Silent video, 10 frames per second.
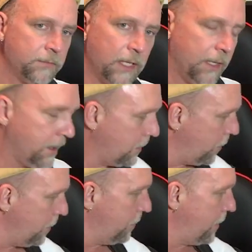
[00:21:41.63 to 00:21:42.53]
And as
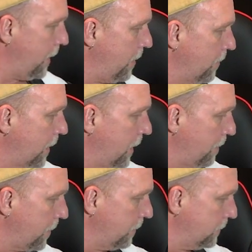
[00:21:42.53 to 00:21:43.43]
you can see here on the
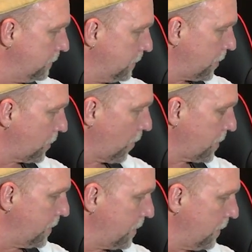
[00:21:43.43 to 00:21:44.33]
Kemper,
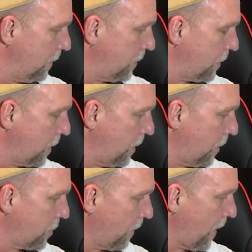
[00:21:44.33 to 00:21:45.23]
distortion is just a
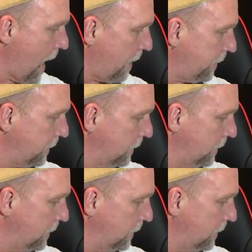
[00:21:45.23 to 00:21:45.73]
touch over half.